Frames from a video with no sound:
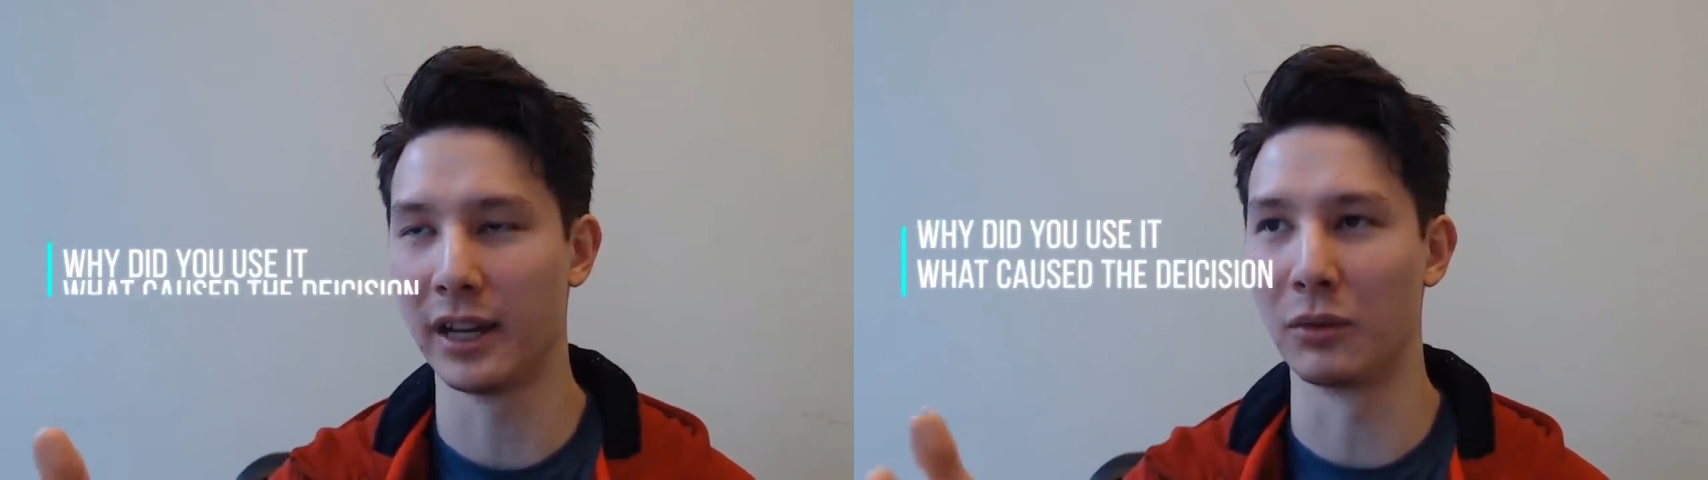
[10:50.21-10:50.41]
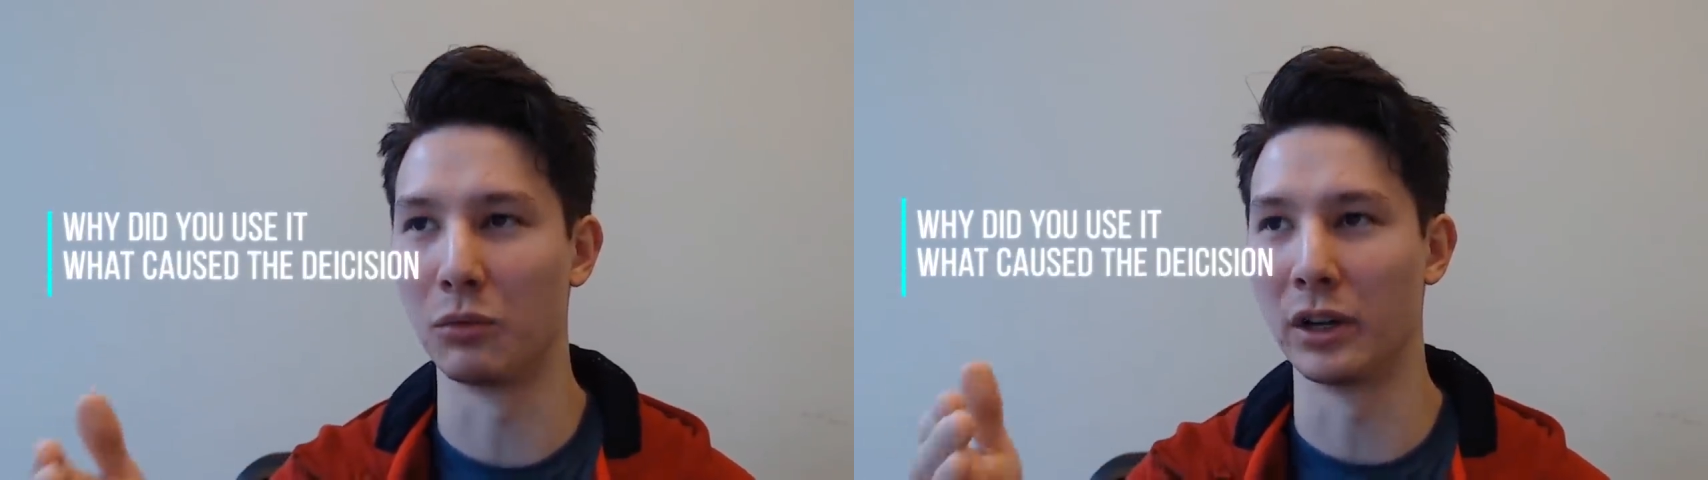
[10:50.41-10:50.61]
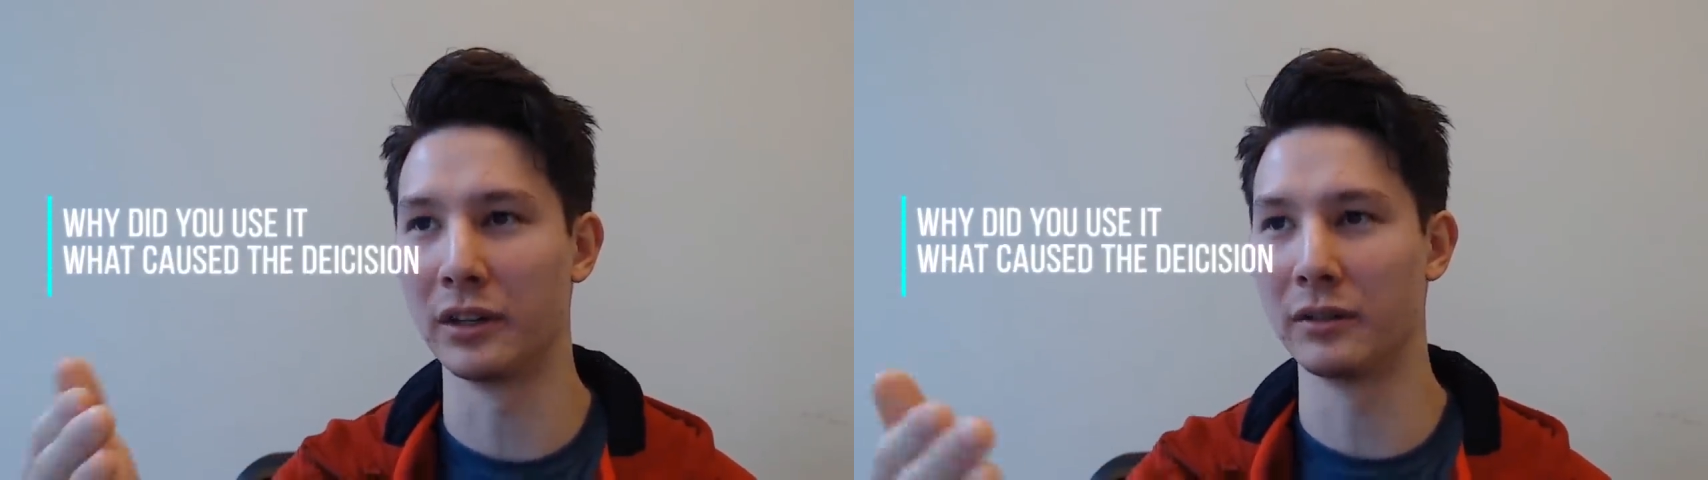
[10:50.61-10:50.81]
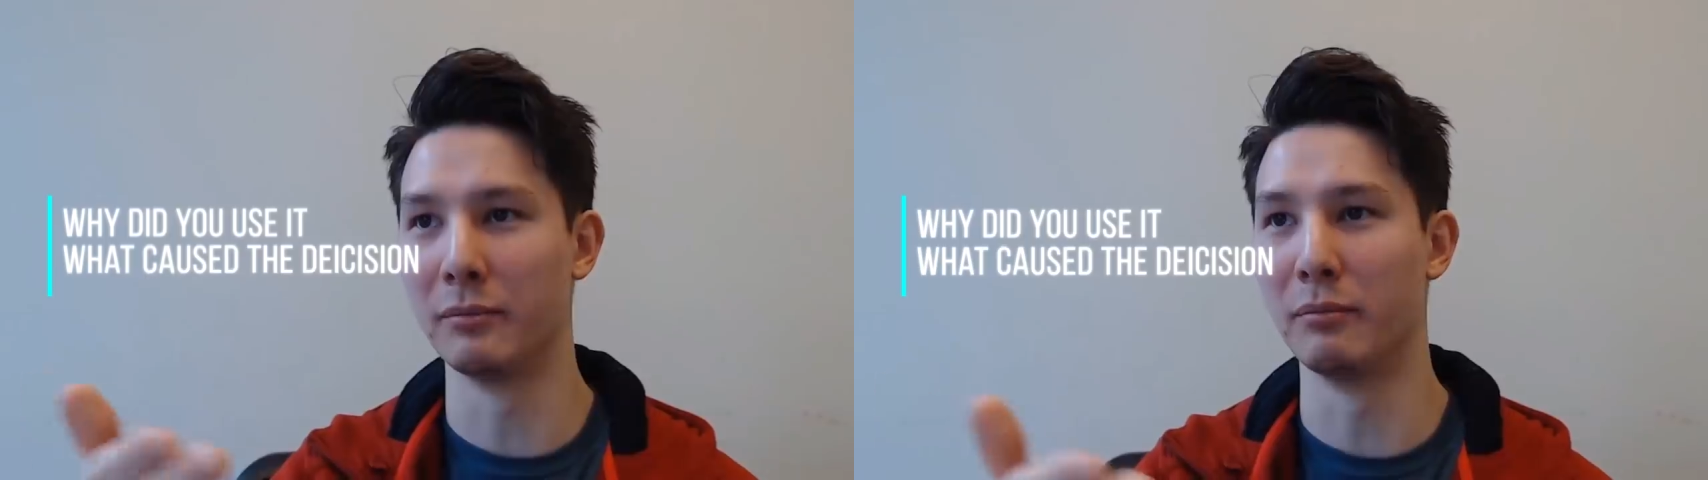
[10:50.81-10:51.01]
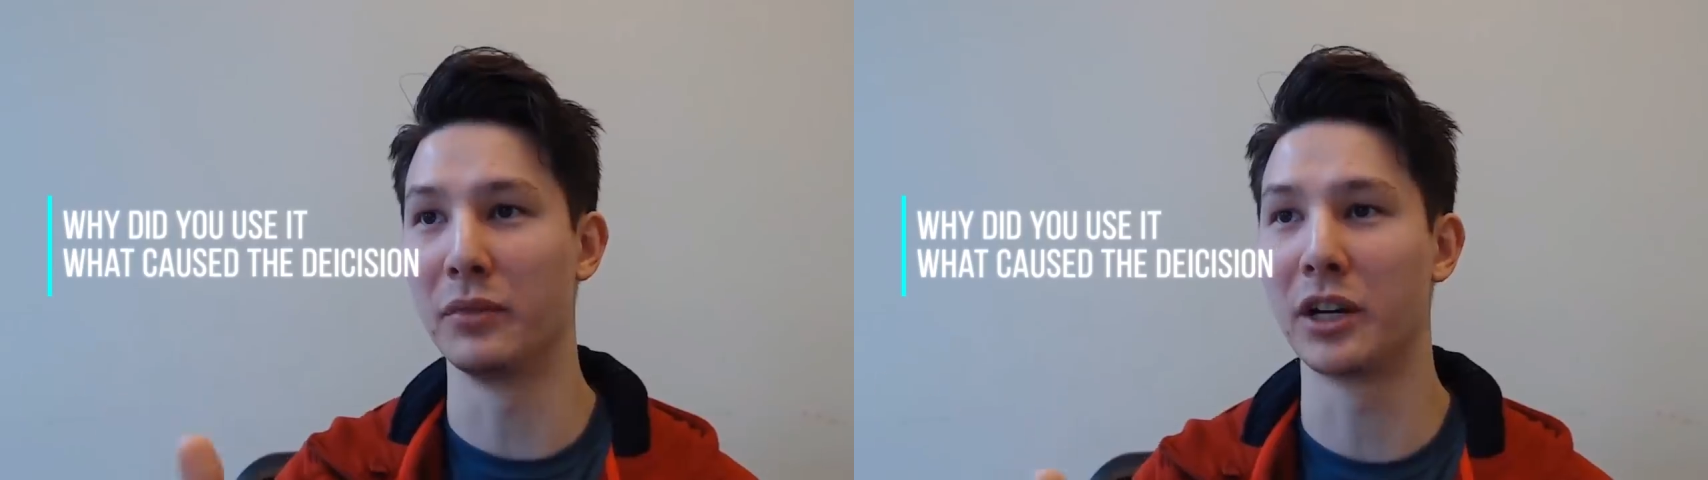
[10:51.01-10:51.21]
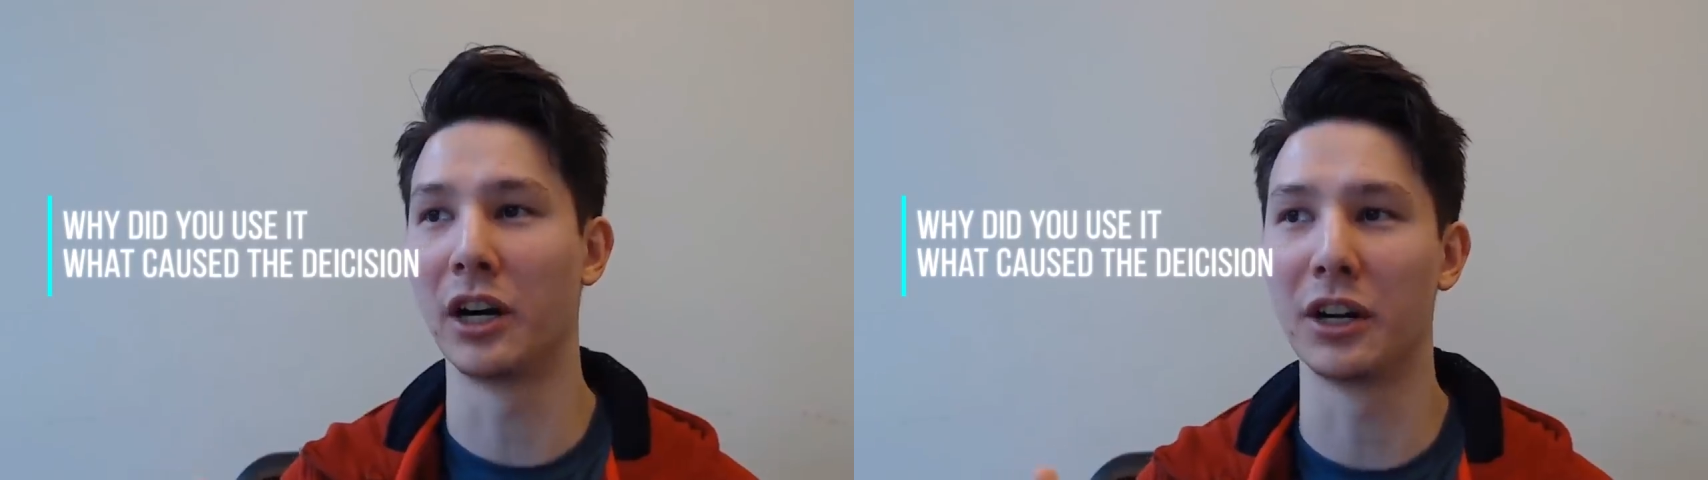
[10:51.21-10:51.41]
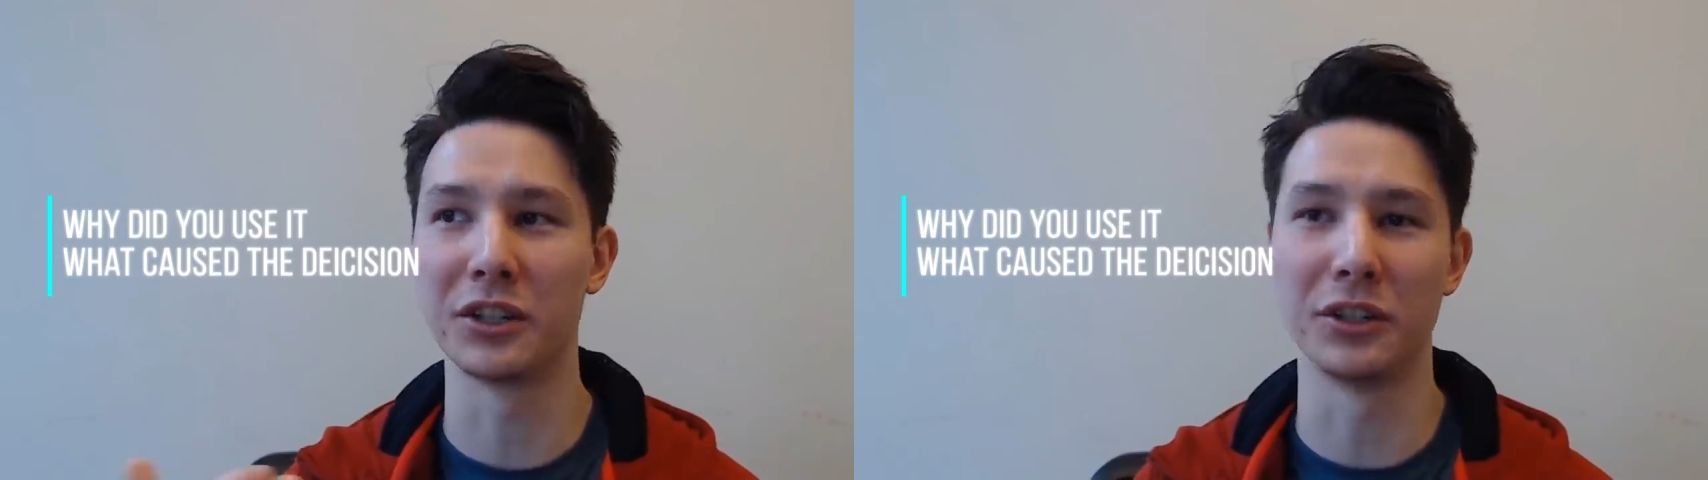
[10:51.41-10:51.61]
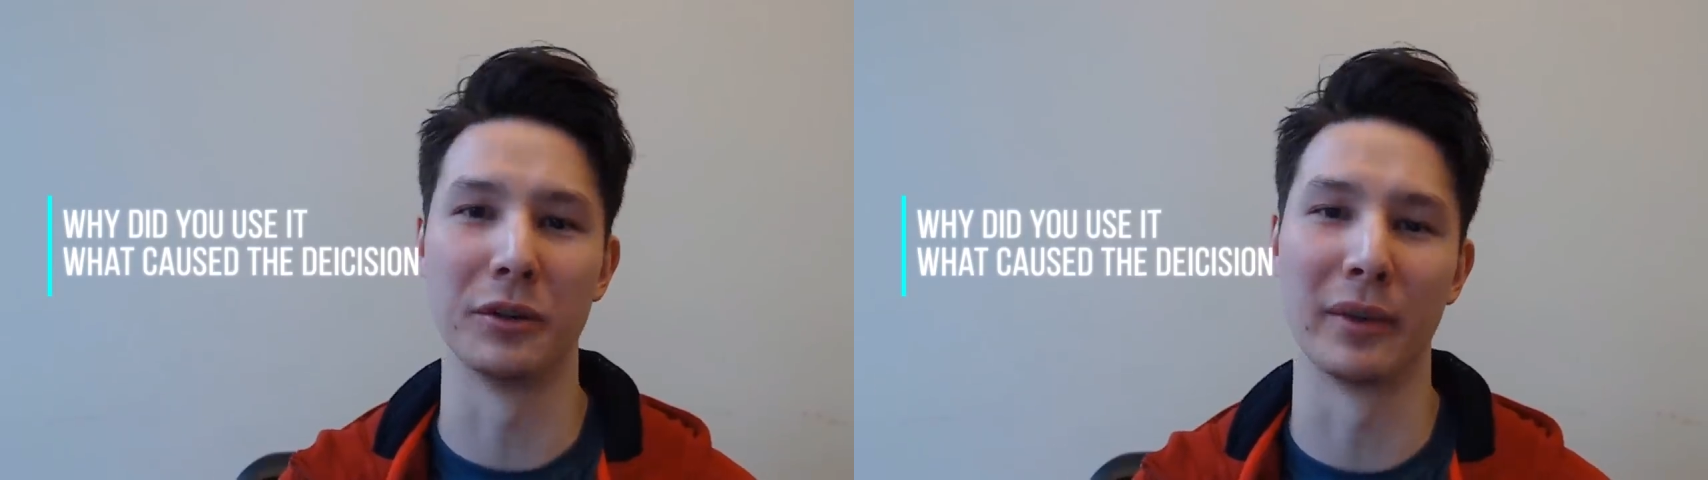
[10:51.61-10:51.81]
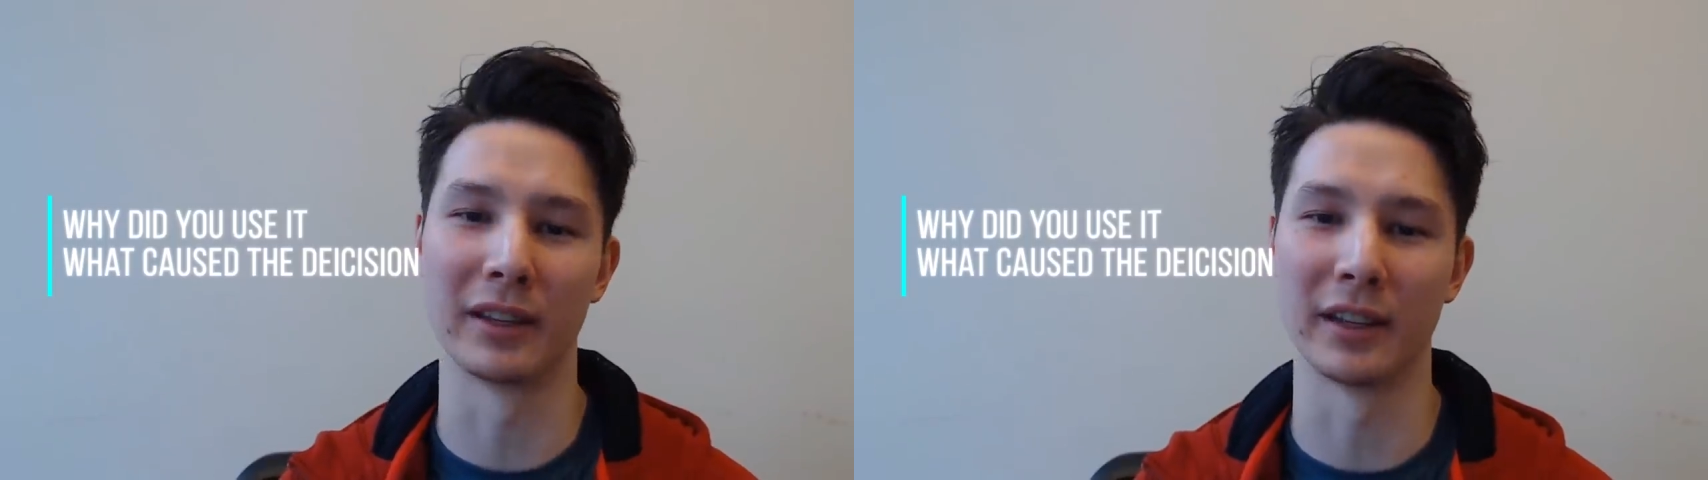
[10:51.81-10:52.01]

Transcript: And what caused you to make